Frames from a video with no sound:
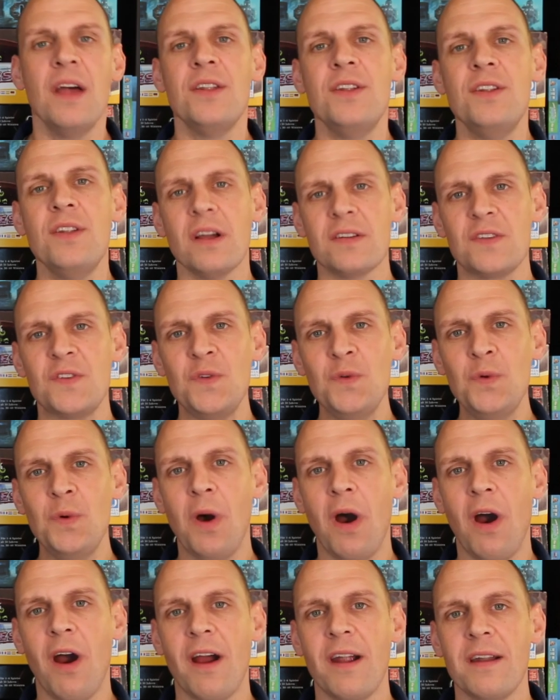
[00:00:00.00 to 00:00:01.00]
Not too
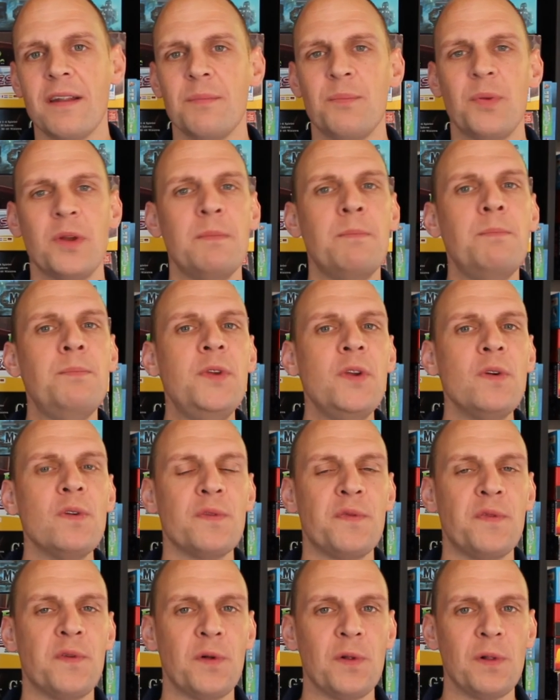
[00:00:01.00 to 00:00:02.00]
hard, but
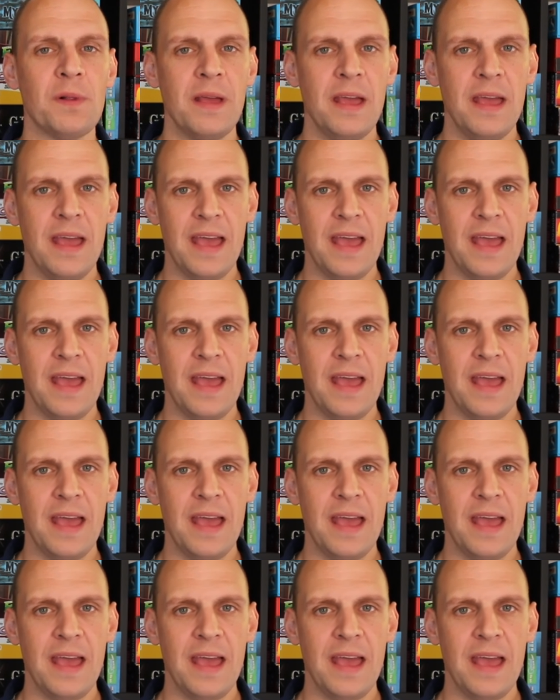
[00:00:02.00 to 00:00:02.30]
beautiful